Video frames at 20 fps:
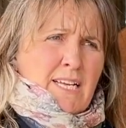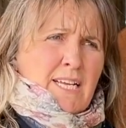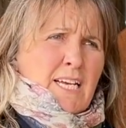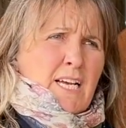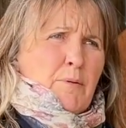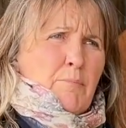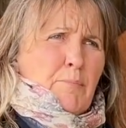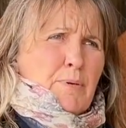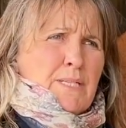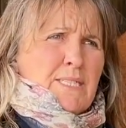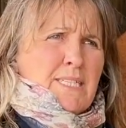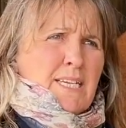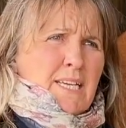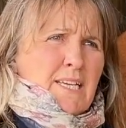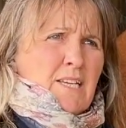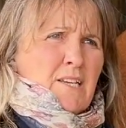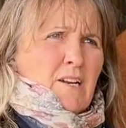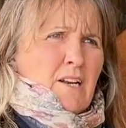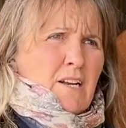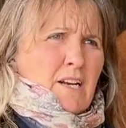and
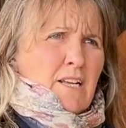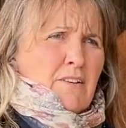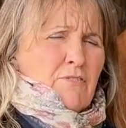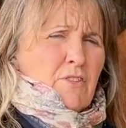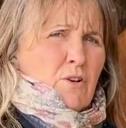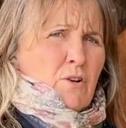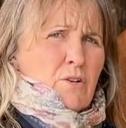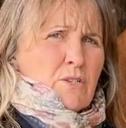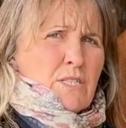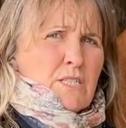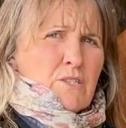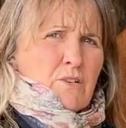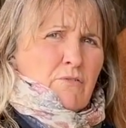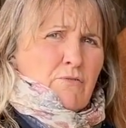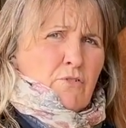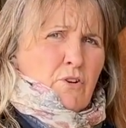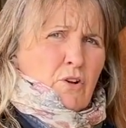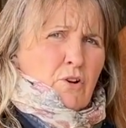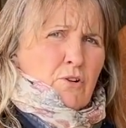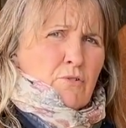particularly if the horse is off
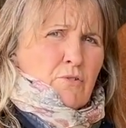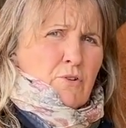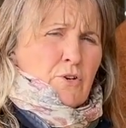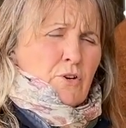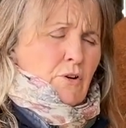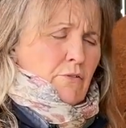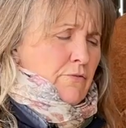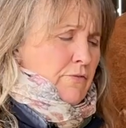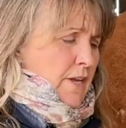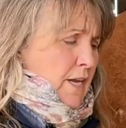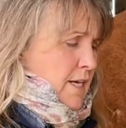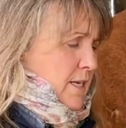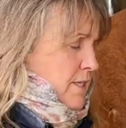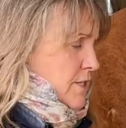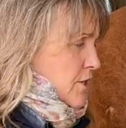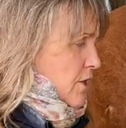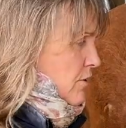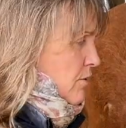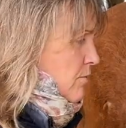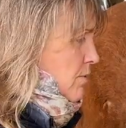colour and not feeling
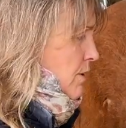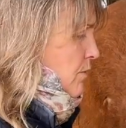terribly